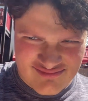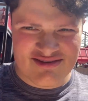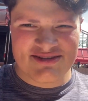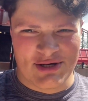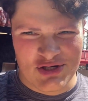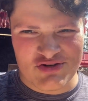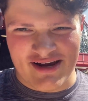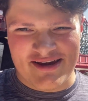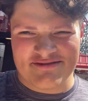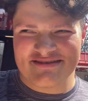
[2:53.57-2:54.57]
Joe
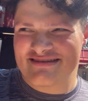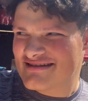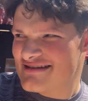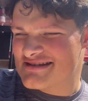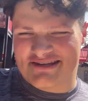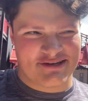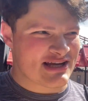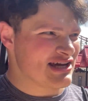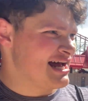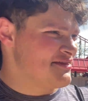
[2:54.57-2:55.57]
Traves is
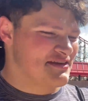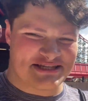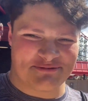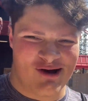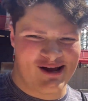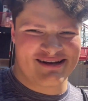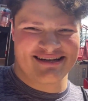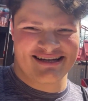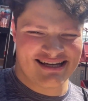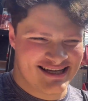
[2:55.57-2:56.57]
cooking on this
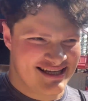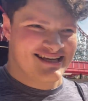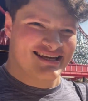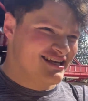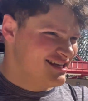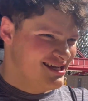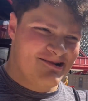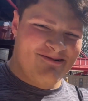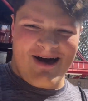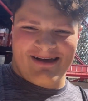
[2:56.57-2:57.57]

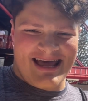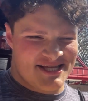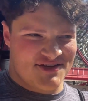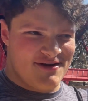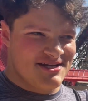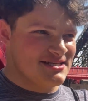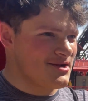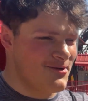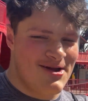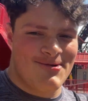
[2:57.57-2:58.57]
one. Wildcat's Revenge, a
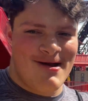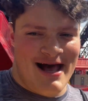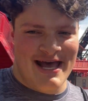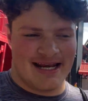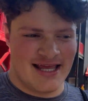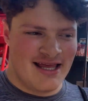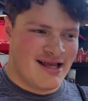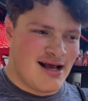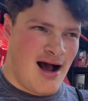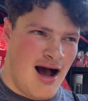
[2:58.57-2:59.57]
great ride.
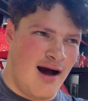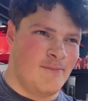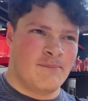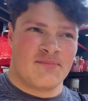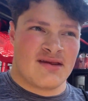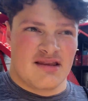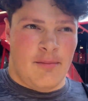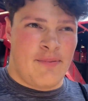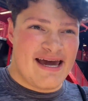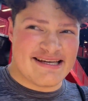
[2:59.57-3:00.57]
The
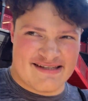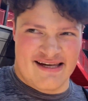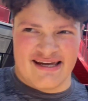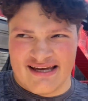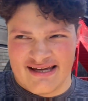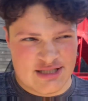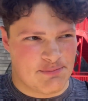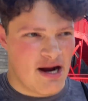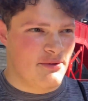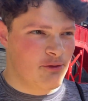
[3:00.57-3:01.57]
pacing is
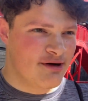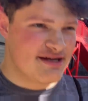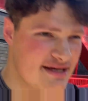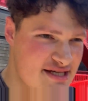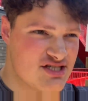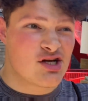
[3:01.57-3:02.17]
probably what stood